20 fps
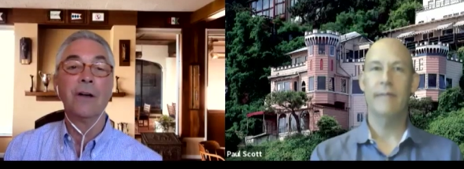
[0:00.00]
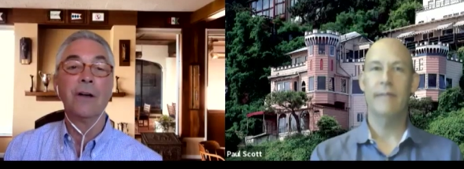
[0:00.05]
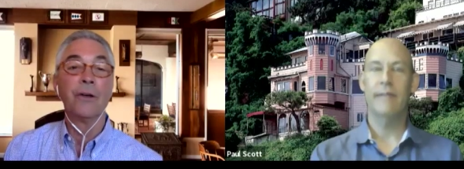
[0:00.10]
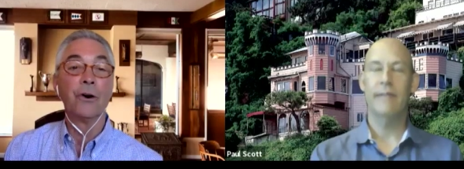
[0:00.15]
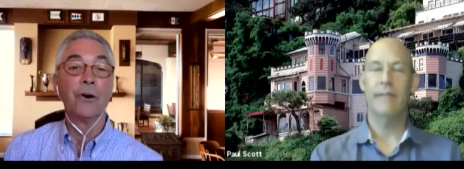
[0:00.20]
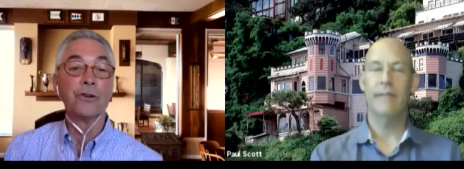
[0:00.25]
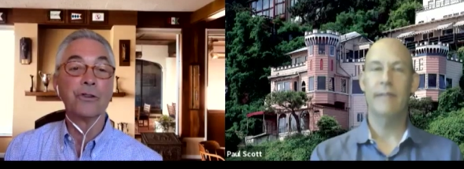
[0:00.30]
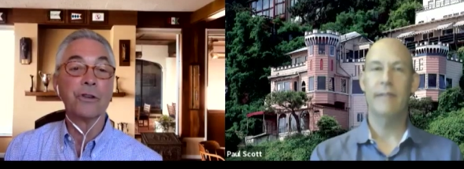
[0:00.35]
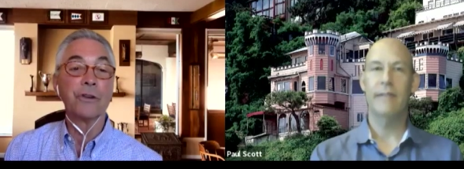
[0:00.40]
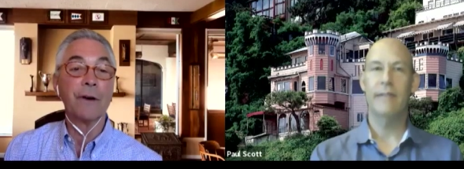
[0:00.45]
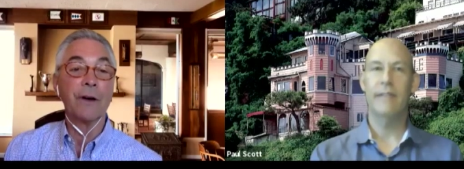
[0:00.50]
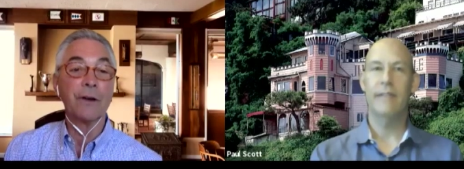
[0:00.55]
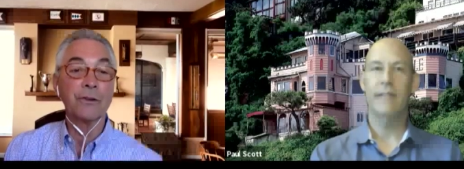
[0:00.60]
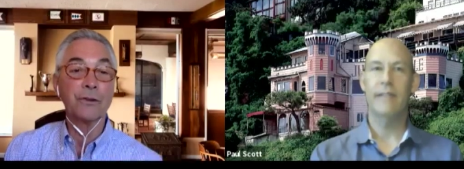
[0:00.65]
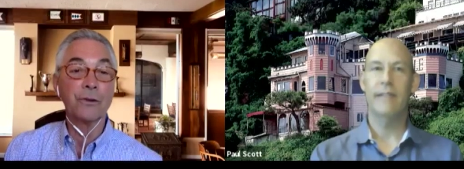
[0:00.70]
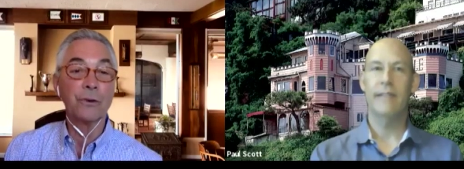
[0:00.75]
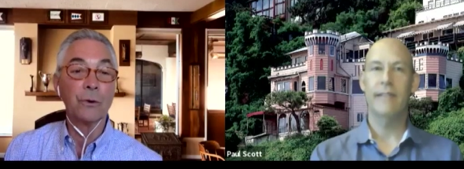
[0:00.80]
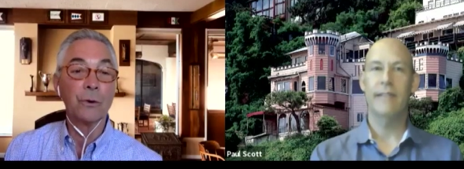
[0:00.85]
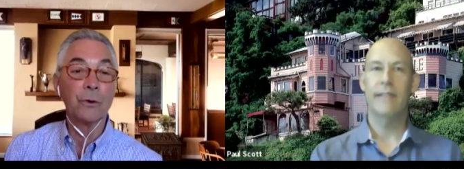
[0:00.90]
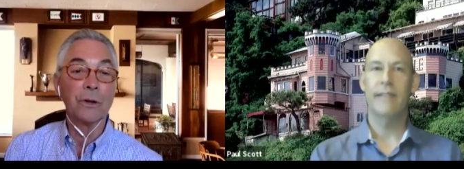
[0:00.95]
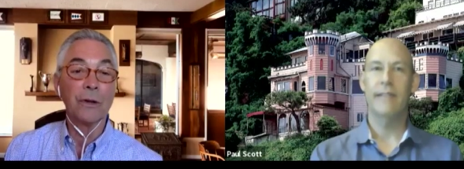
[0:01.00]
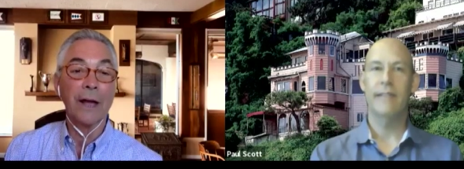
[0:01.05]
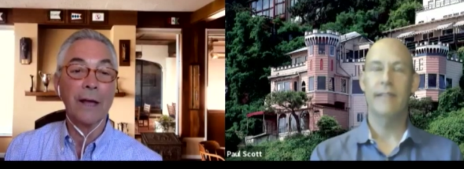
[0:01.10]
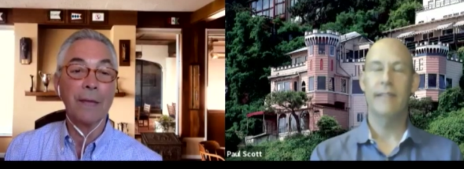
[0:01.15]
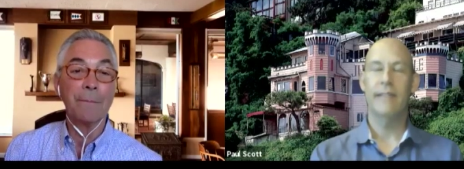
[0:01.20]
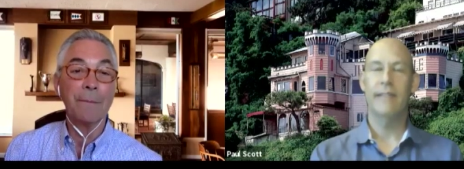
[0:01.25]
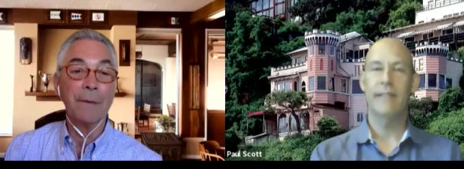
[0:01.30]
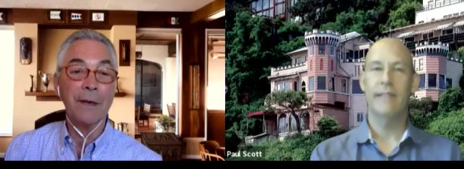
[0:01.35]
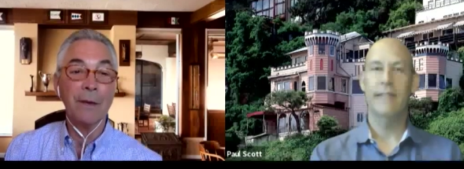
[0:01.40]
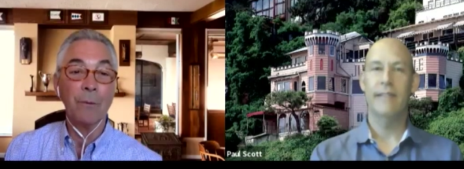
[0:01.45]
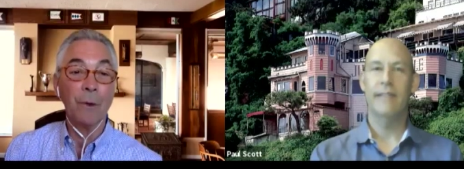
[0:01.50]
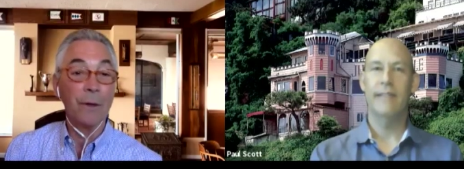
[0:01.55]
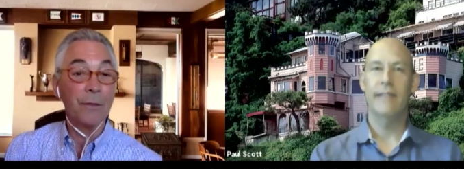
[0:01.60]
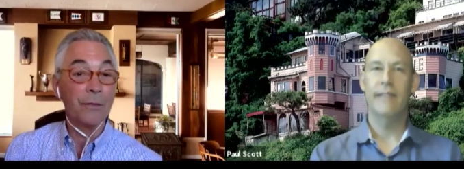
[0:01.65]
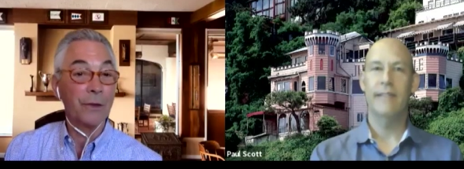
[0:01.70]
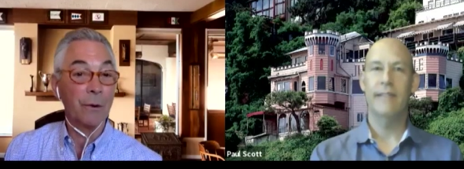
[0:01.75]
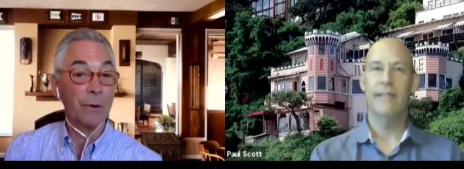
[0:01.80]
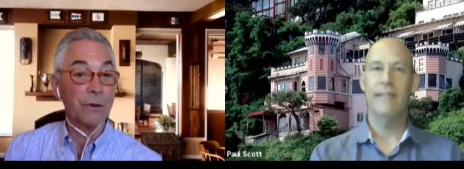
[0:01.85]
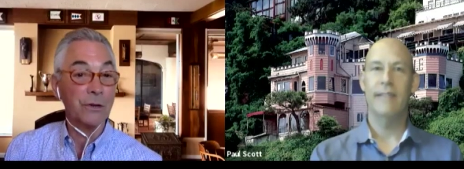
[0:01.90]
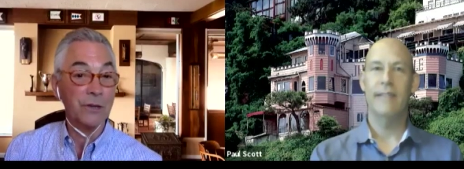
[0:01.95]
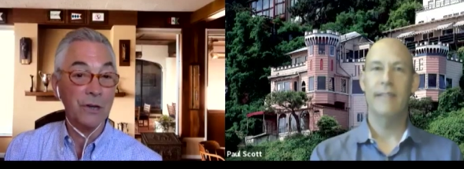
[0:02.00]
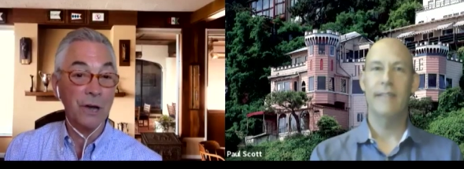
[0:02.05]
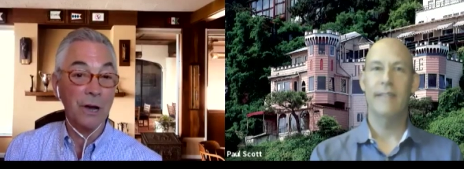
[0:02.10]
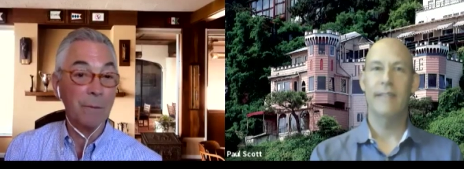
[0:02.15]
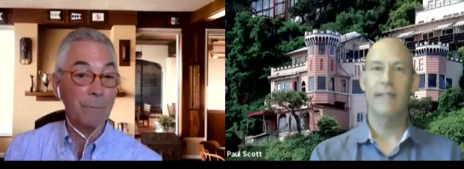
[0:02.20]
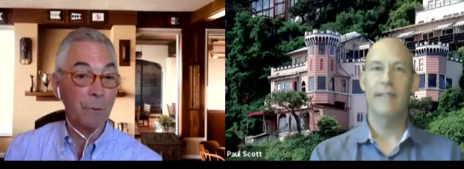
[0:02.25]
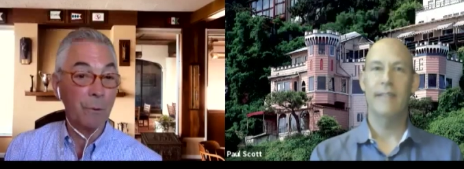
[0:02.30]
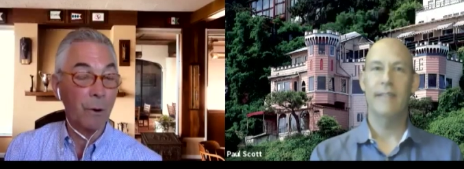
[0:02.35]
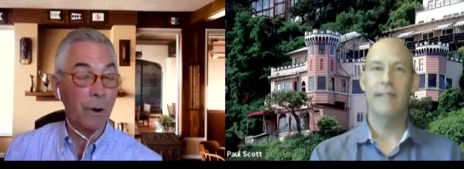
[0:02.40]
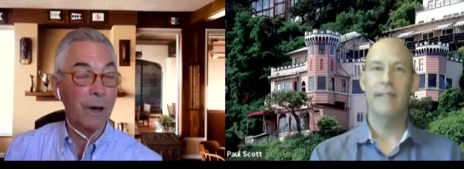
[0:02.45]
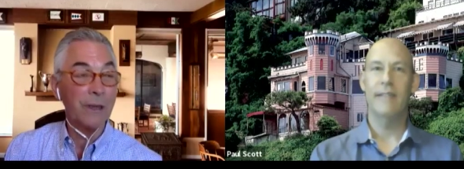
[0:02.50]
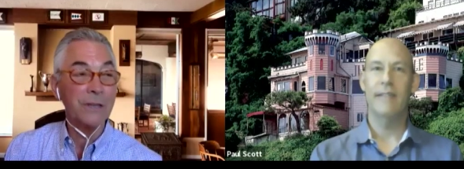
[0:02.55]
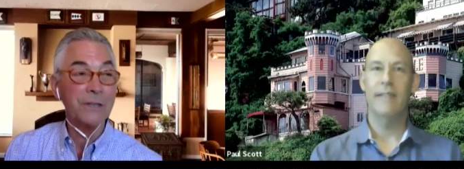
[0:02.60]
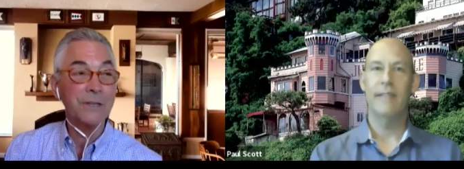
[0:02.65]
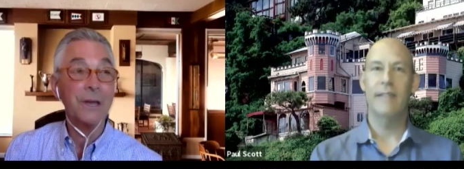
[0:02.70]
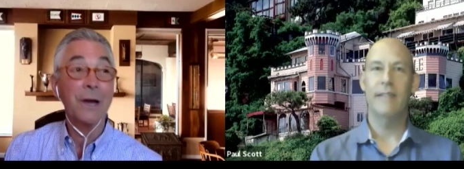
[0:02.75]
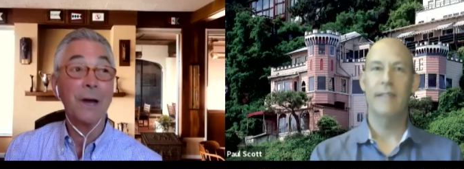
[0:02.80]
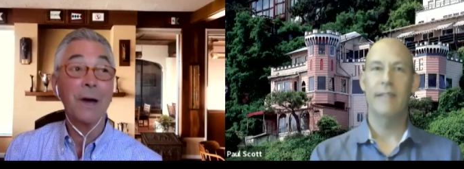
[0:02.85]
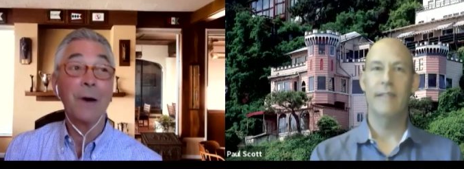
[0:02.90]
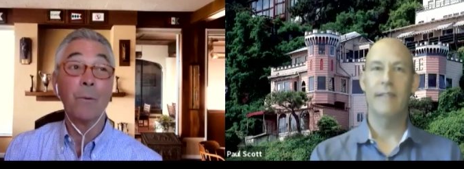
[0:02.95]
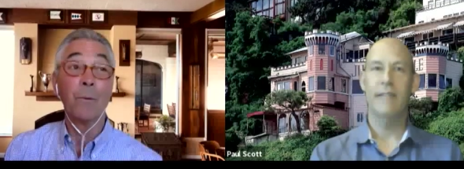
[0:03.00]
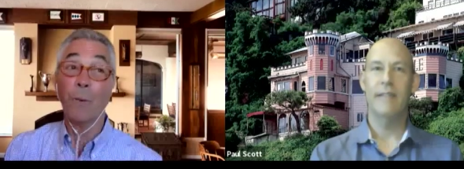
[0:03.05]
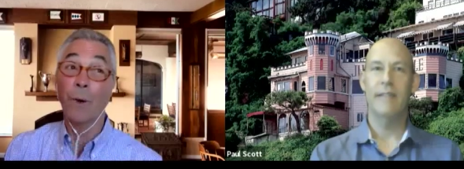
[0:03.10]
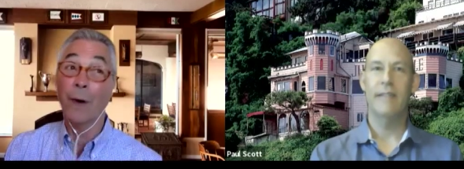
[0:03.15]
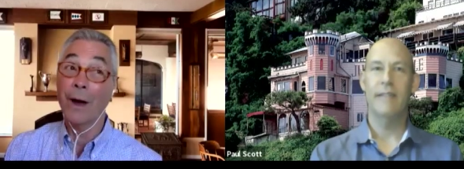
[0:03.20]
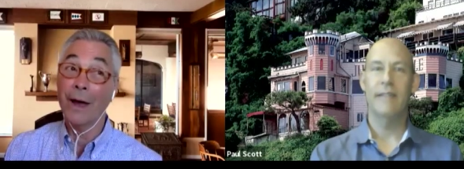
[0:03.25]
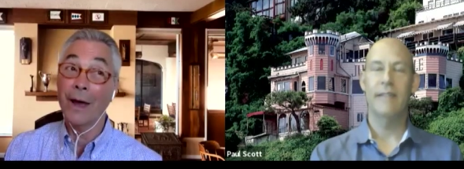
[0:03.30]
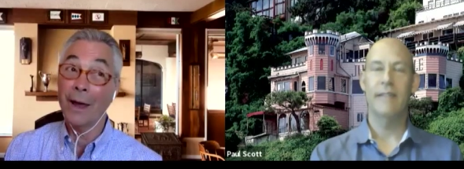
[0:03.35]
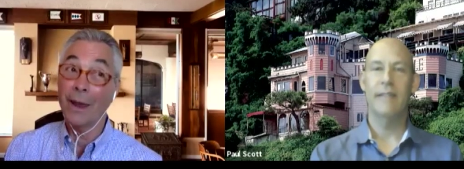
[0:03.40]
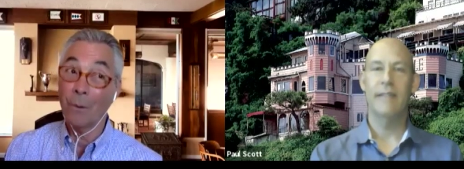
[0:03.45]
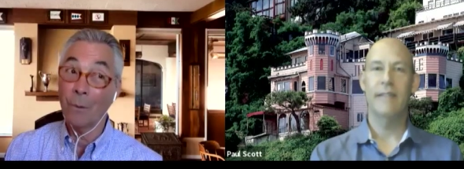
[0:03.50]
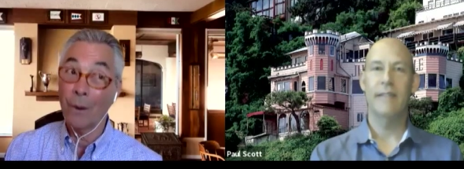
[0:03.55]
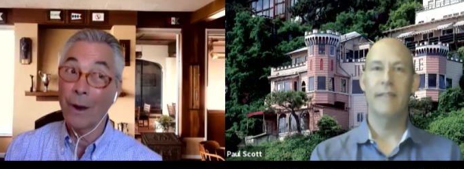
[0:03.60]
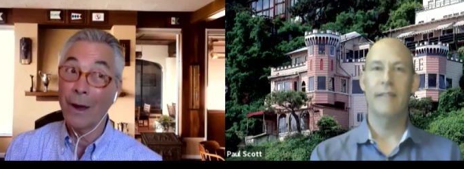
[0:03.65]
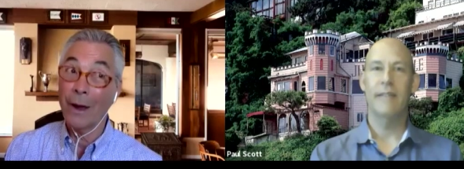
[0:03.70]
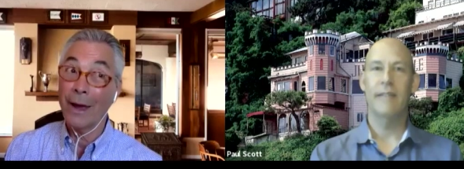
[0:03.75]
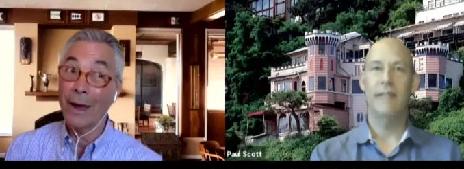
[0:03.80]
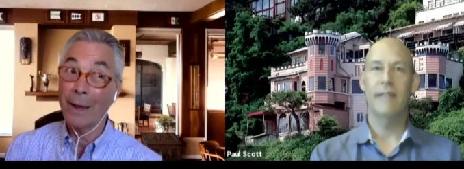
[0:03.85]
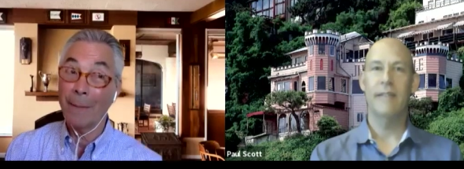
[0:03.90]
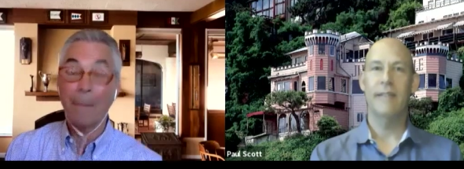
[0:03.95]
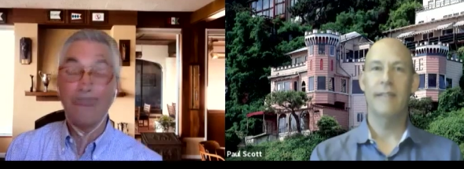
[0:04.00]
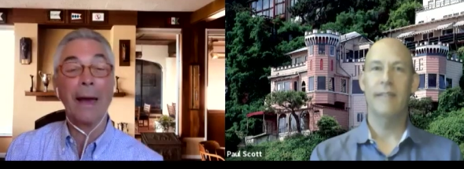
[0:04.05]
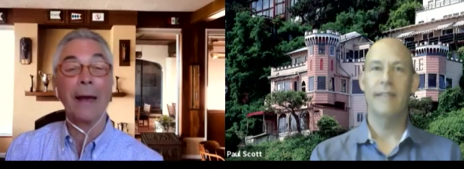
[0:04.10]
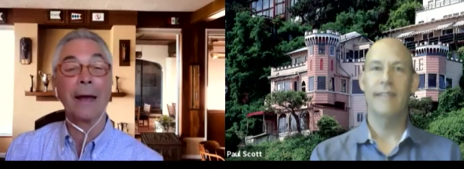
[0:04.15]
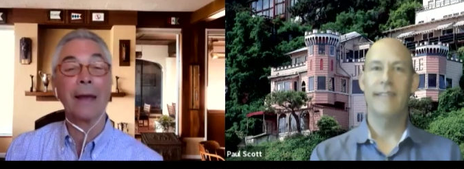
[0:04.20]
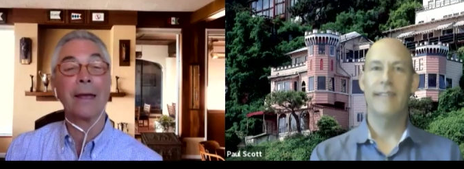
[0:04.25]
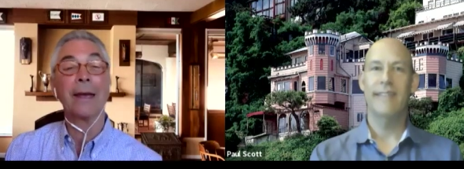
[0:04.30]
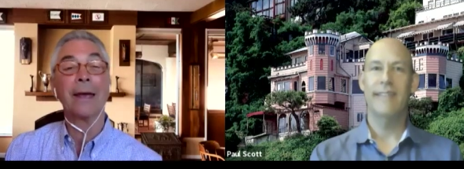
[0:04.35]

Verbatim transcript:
Speaker 1: Those of us who, like me, went there as young boys, way, way back